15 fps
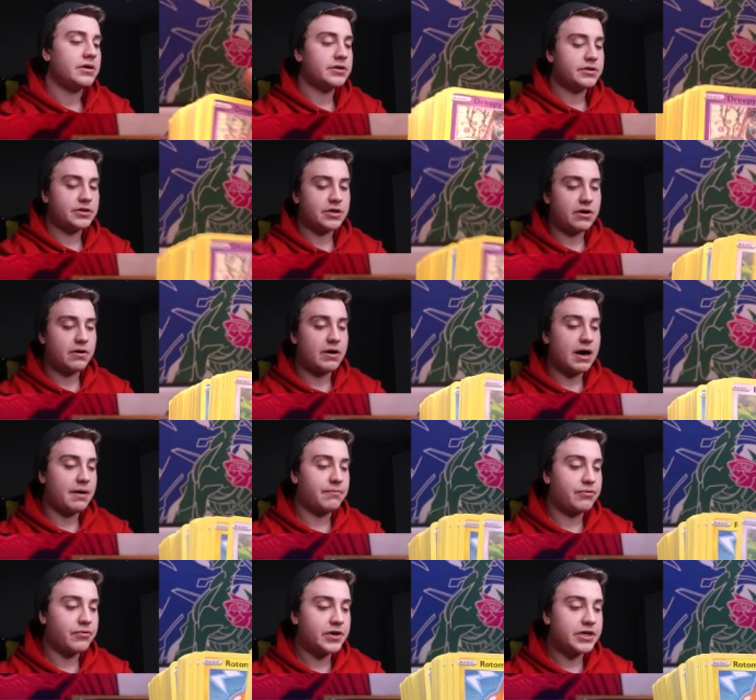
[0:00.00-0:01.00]
So
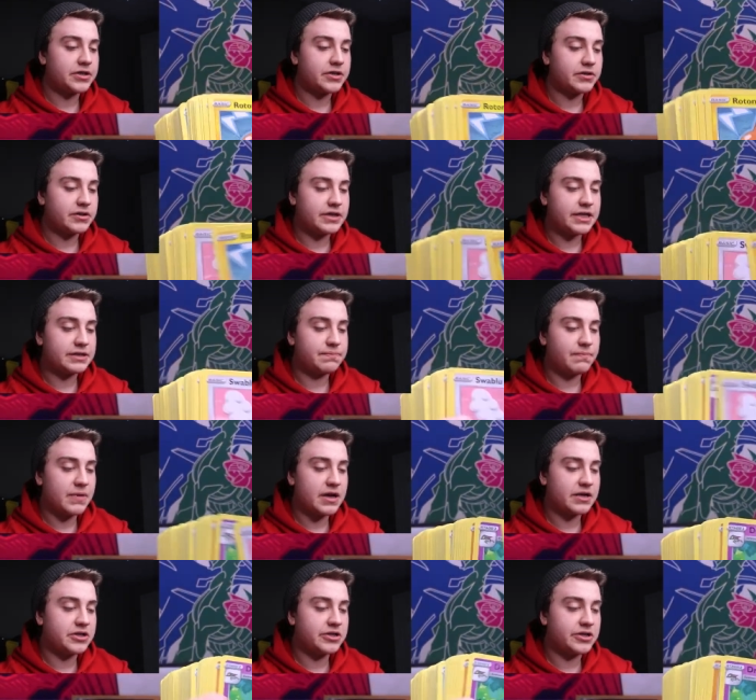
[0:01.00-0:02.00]
I'm pretty sure this
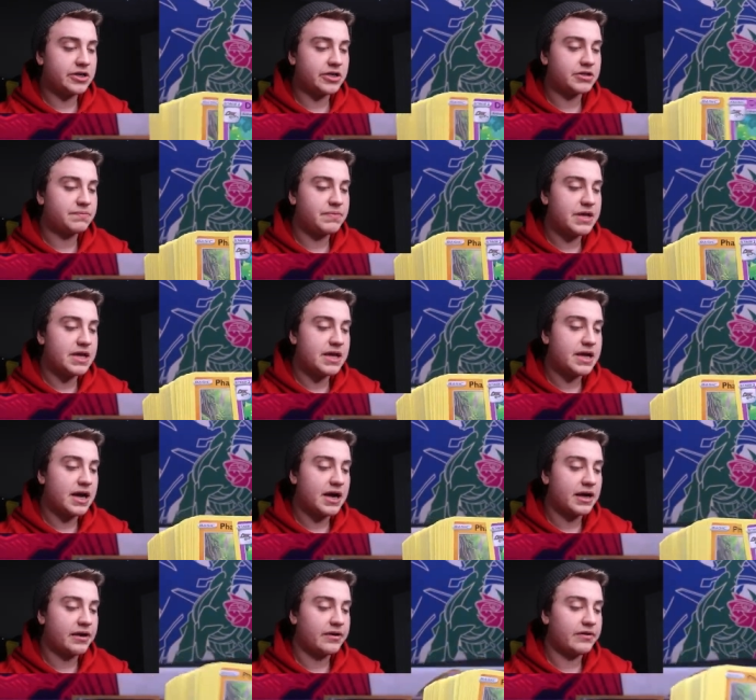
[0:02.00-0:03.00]
might just be
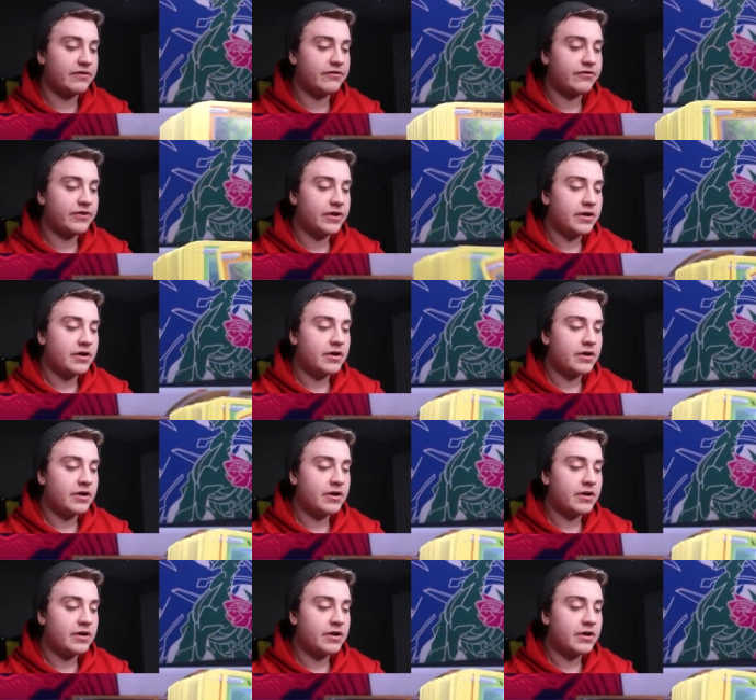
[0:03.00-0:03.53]
kind of